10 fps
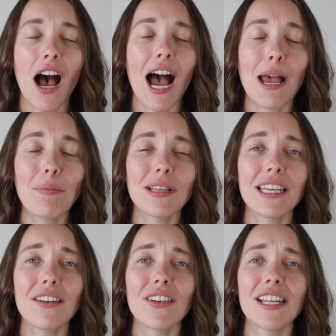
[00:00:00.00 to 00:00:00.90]
I
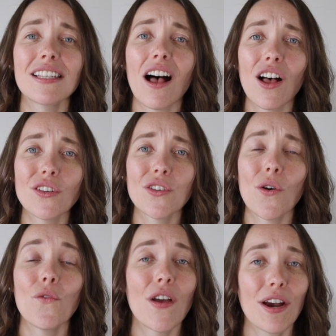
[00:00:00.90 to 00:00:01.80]
believe it is
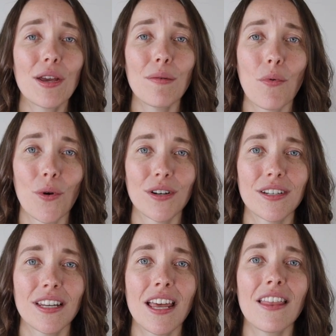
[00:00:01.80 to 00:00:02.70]
also very
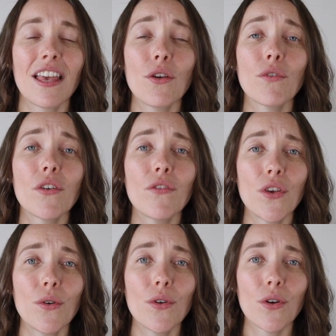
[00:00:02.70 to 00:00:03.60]
important that you
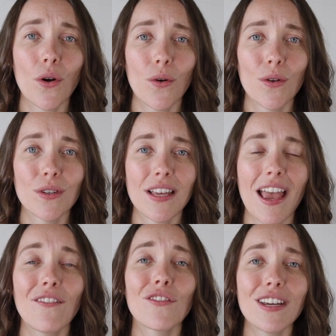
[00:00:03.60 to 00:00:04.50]
review your goals
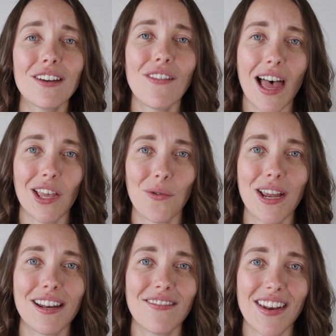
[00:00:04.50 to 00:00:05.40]
and
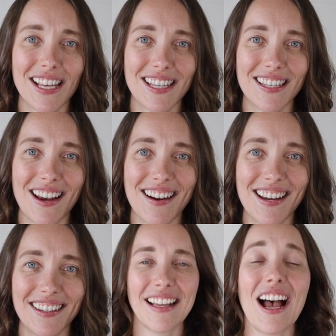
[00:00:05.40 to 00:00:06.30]
reevaluate if necessary.